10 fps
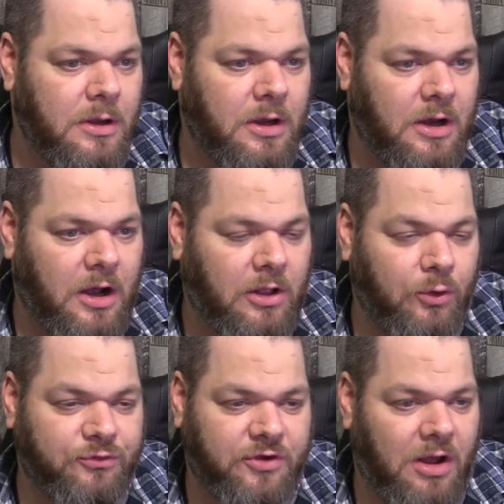
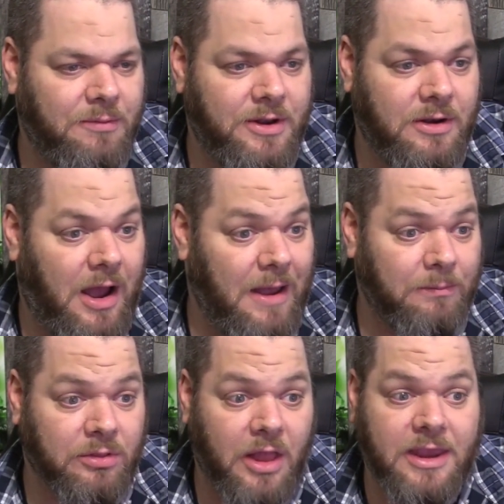Close combat,
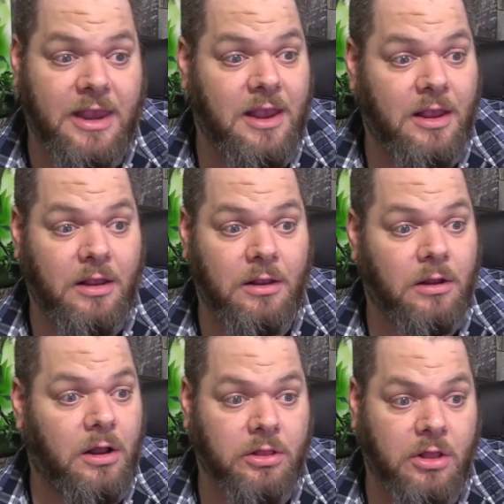I'm liking
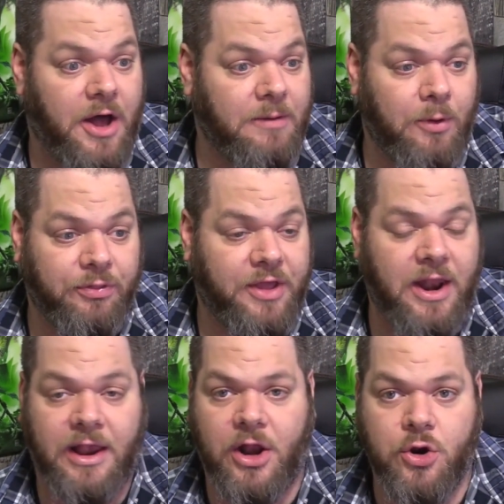a lot about that.
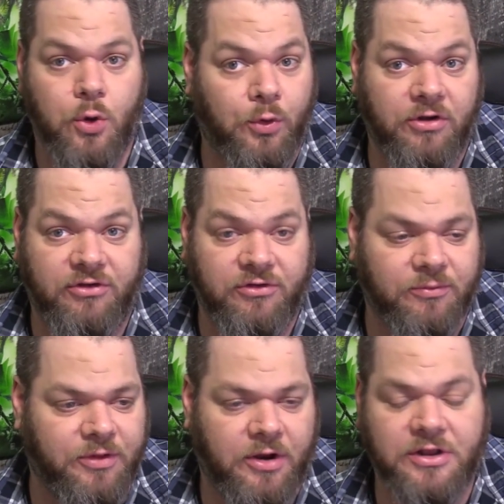I got no criticisms there.